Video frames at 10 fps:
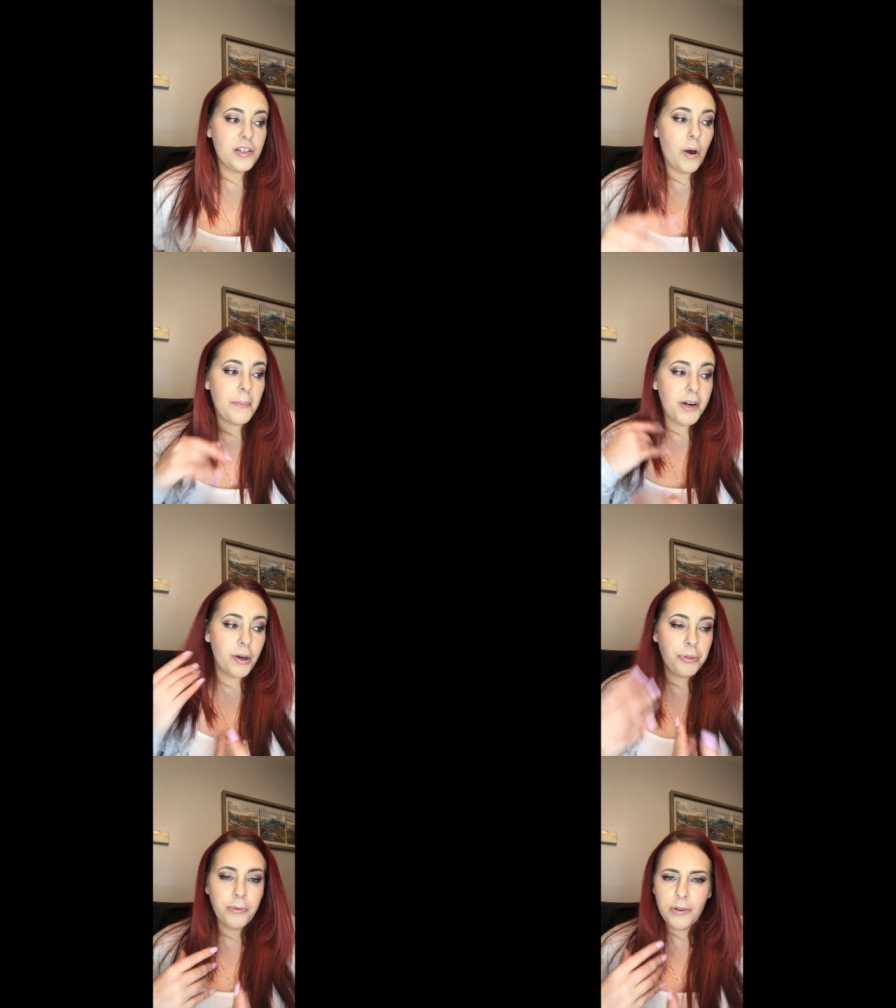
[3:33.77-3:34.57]
So I'm gonna
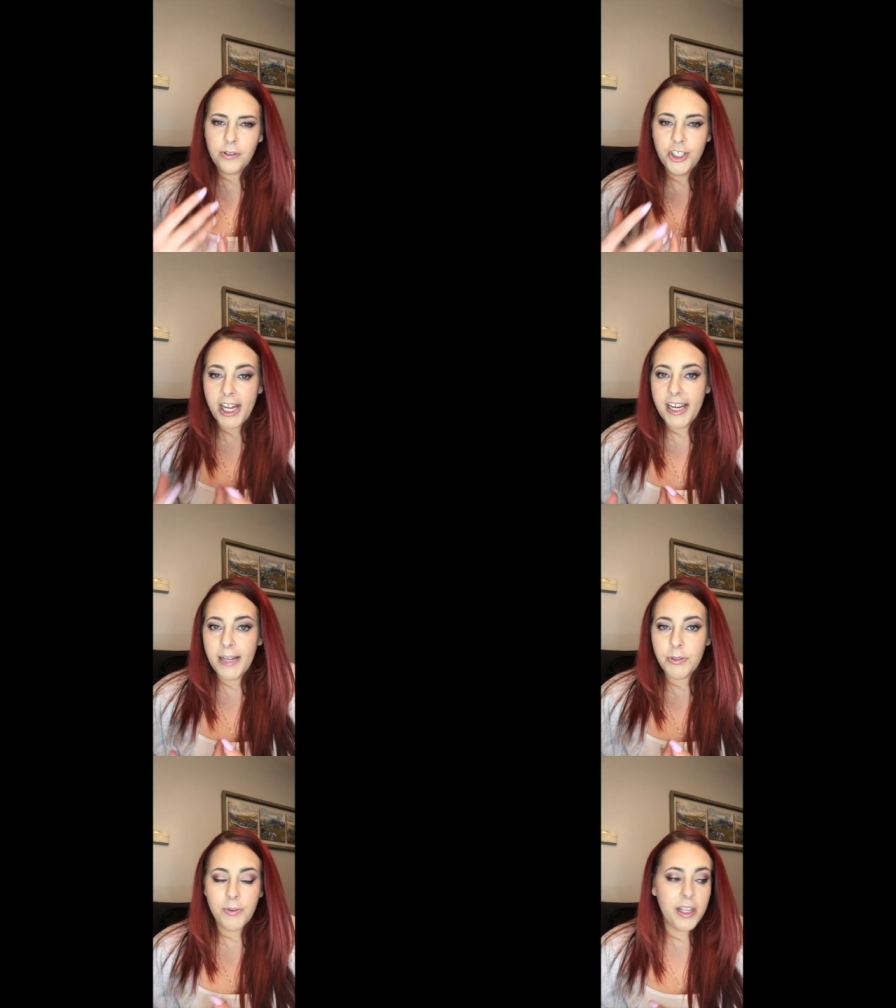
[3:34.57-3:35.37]
go through those shade
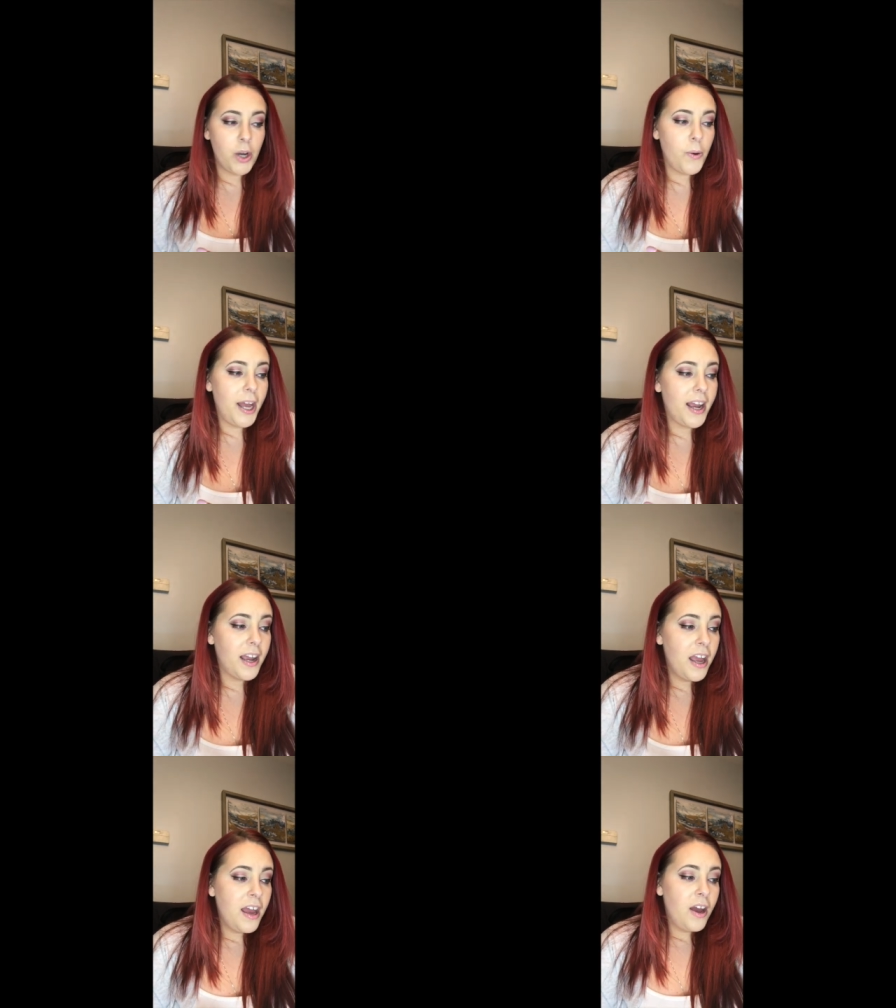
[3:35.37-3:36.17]
names really quick,